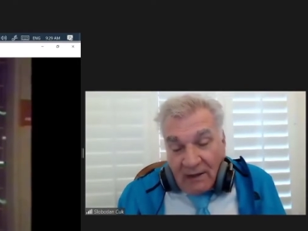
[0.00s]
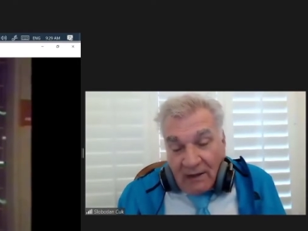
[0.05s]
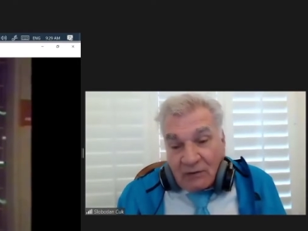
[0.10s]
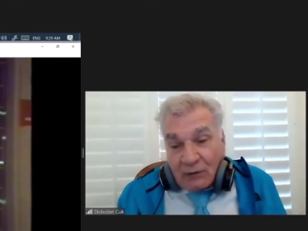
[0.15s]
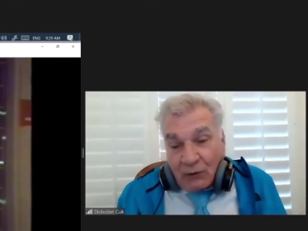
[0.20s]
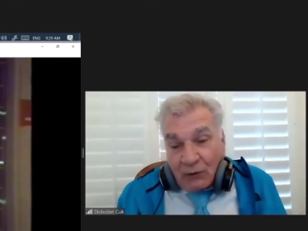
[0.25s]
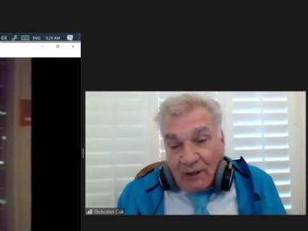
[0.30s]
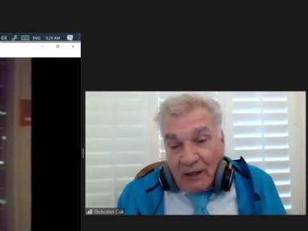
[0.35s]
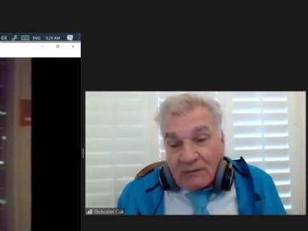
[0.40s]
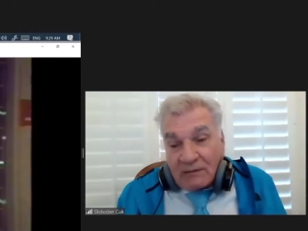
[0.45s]

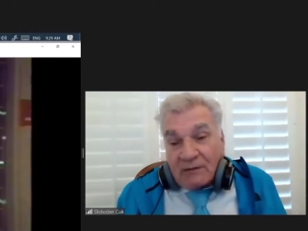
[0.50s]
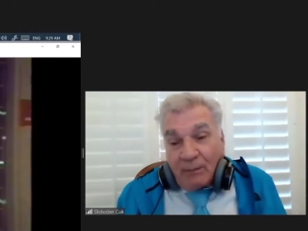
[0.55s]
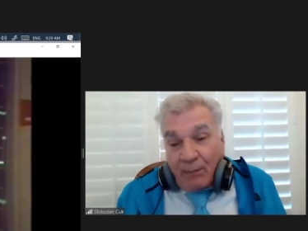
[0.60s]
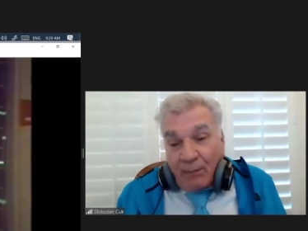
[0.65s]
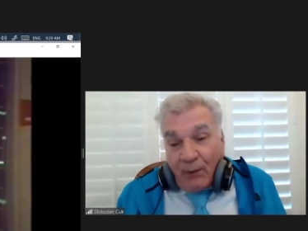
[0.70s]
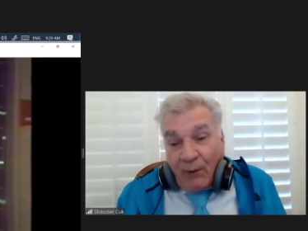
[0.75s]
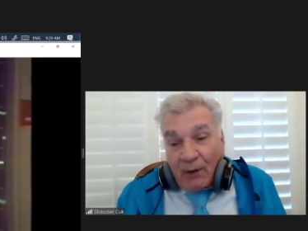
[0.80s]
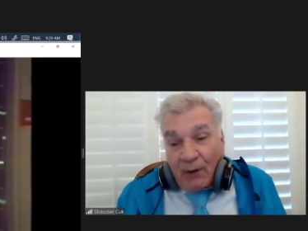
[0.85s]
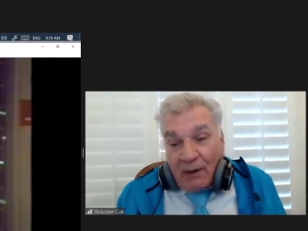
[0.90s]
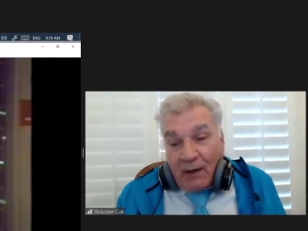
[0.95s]
So that's the
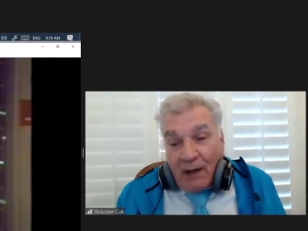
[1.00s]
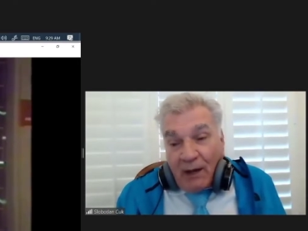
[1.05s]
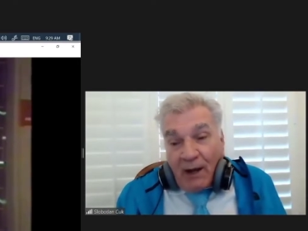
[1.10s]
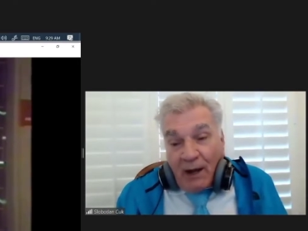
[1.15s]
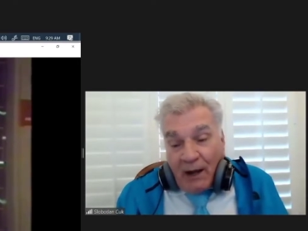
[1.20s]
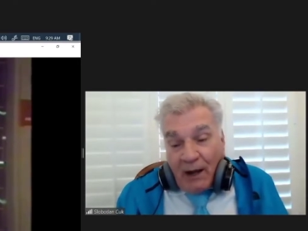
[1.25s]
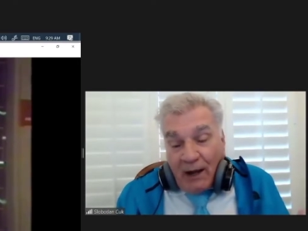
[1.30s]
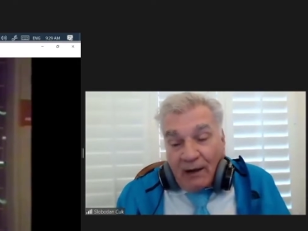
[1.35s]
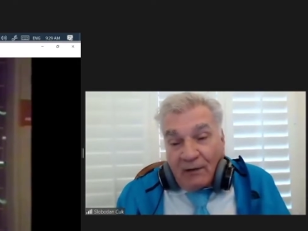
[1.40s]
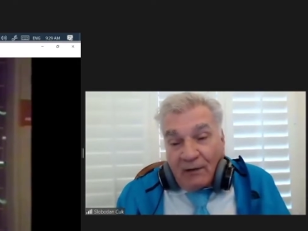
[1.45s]
point.
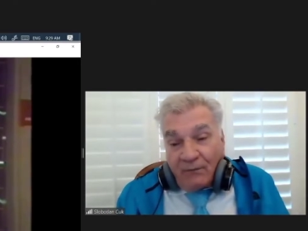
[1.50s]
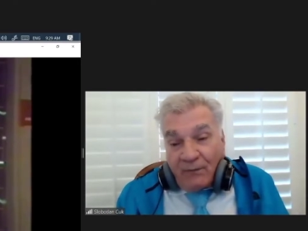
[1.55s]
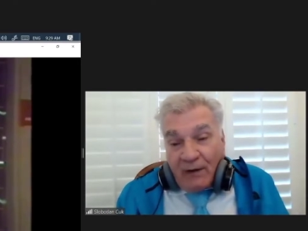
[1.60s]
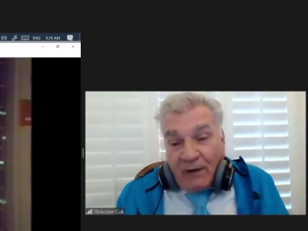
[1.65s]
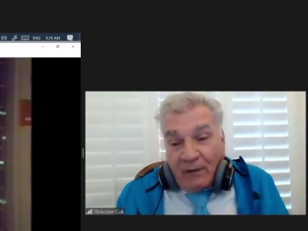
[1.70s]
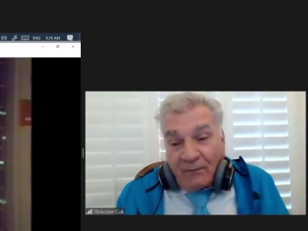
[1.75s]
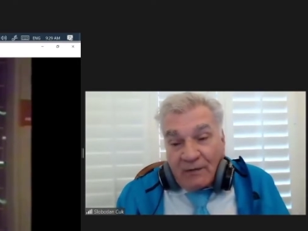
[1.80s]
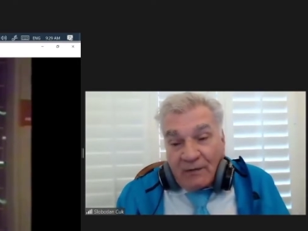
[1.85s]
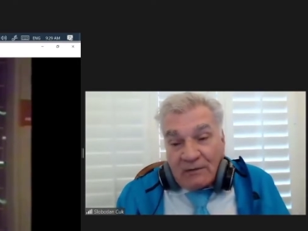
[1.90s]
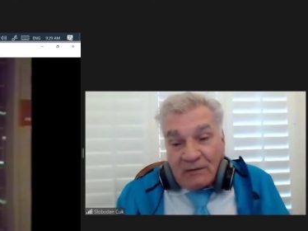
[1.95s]
Higher the
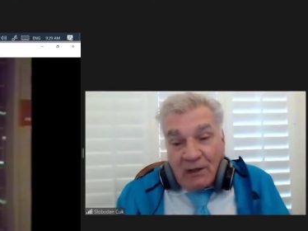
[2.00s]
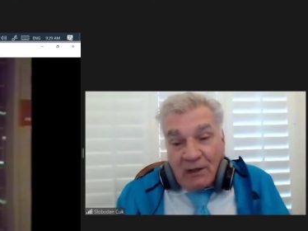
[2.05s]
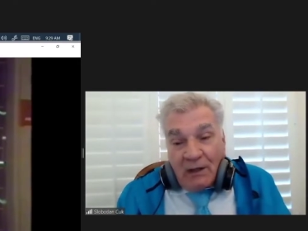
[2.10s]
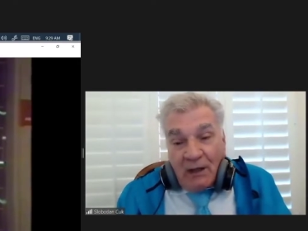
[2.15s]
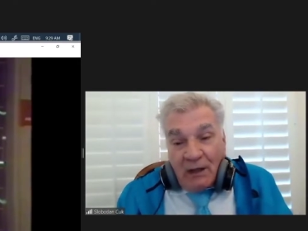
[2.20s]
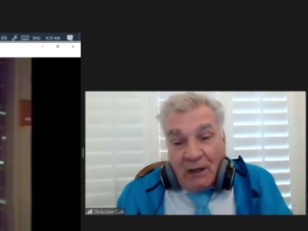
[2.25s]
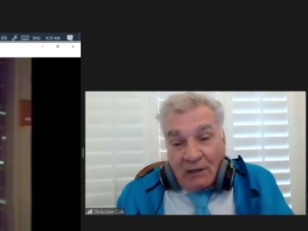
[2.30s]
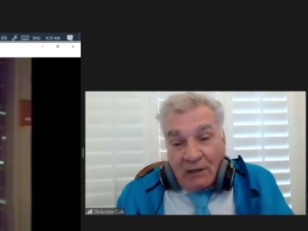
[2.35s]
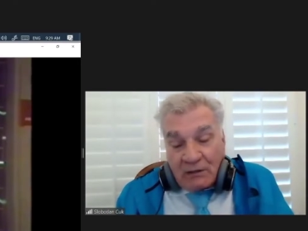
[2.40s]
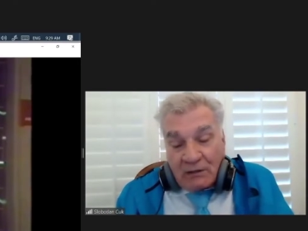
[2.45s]

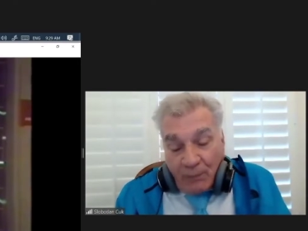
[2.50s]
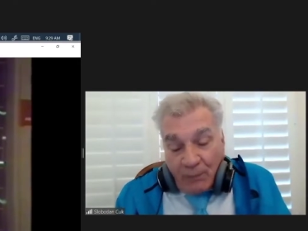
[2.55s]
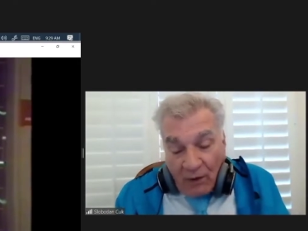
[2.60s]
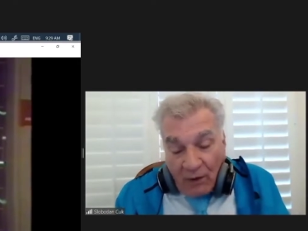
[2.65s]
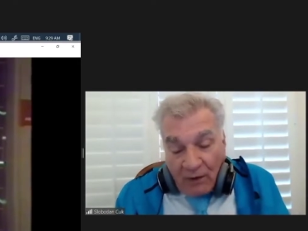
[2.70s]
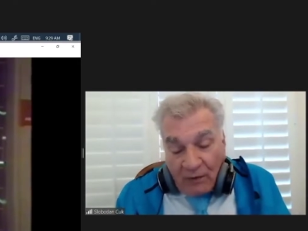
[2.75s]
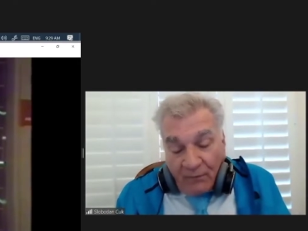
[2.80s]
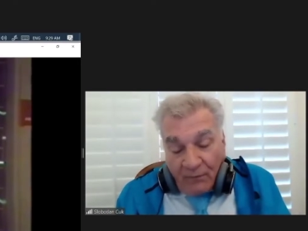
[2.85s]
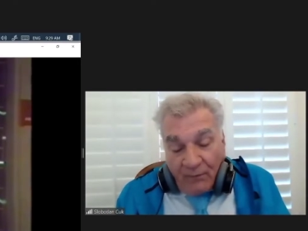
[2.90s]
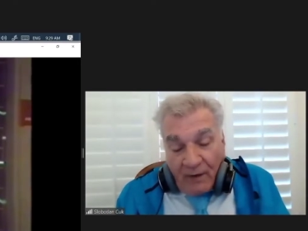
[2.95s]
frequency,
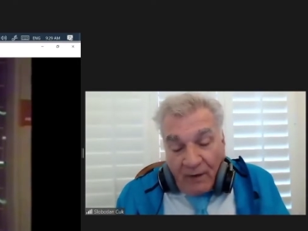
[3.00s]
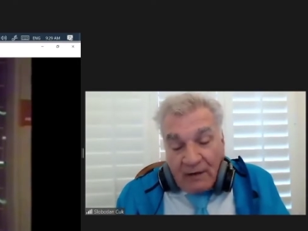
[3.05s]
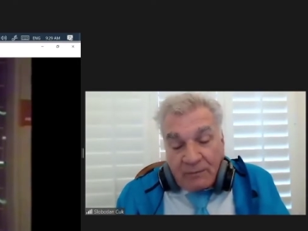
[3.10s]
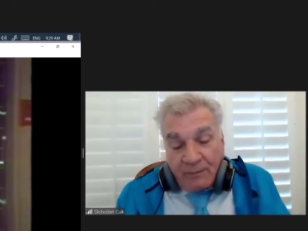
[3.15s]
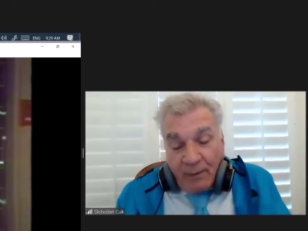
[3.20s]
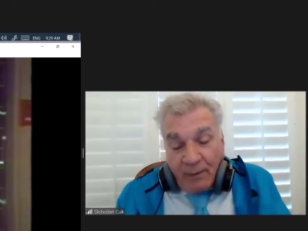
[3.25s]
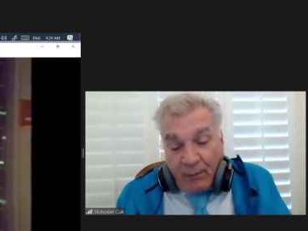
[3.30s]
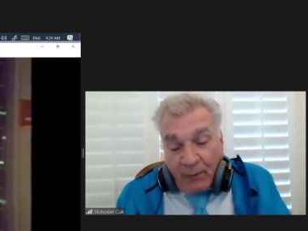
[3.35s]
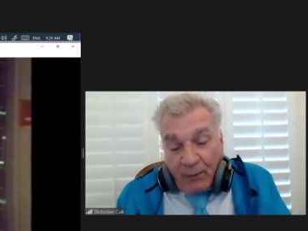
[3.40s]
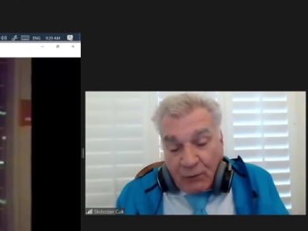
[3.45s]
smaller the flux
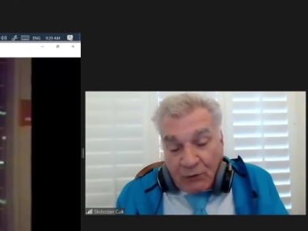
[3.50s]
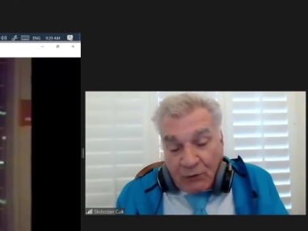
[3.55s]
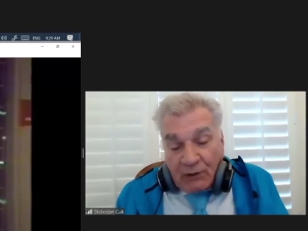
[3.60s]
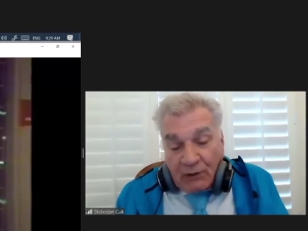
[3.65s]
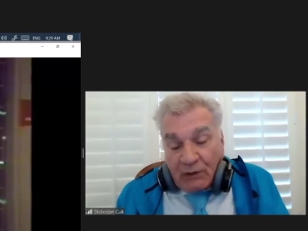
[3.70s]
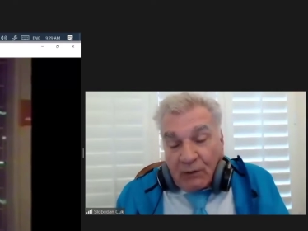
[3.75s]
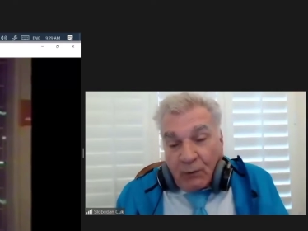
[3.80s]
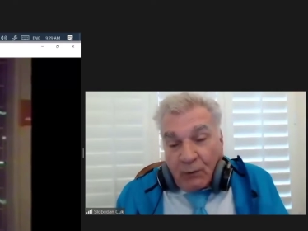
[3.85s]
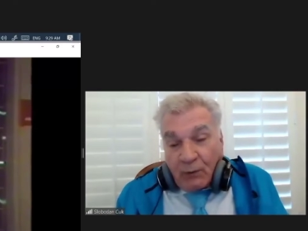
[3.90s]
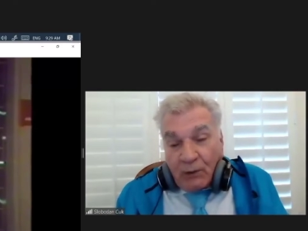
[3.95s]

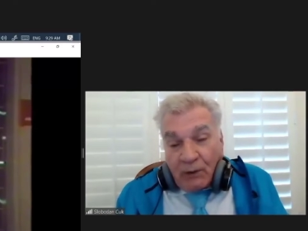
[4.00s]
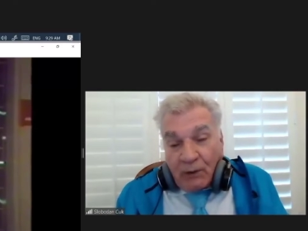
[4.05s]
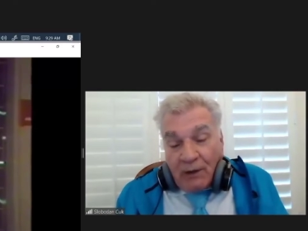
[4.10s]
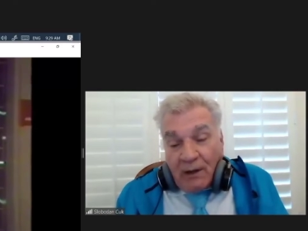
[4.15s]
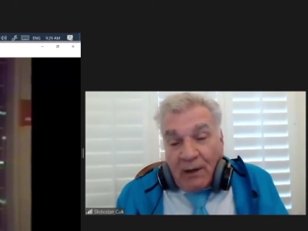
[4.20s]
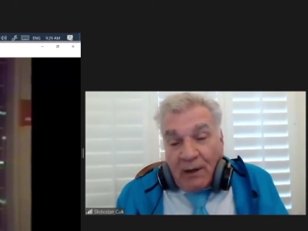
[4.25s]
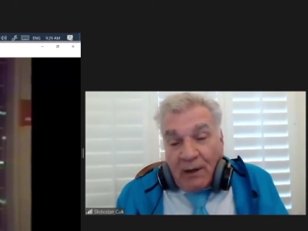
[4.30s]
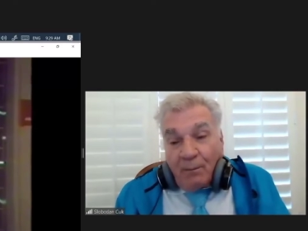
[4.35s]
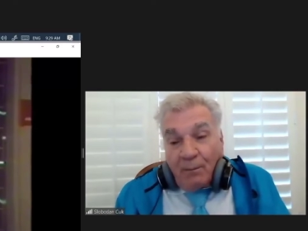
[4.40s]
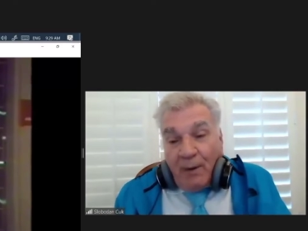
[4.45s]
proportional to it.
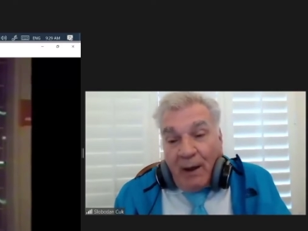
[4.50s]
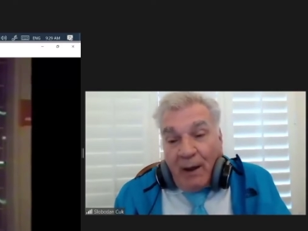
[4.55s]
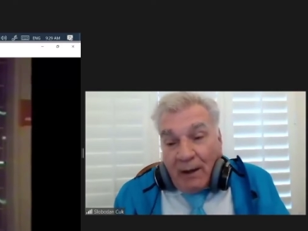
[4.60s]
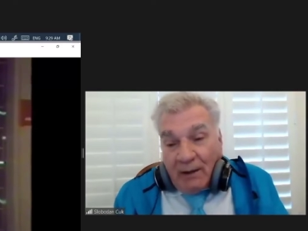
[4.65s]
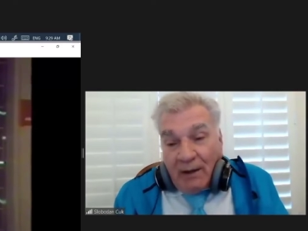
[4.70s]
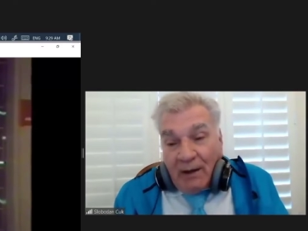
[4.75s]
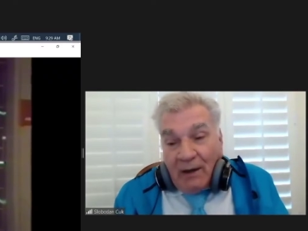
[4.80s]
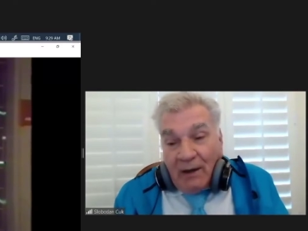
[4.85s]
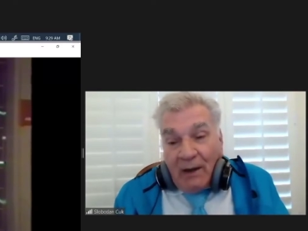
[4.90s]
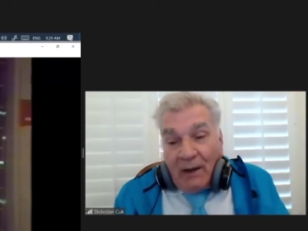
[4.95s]
But,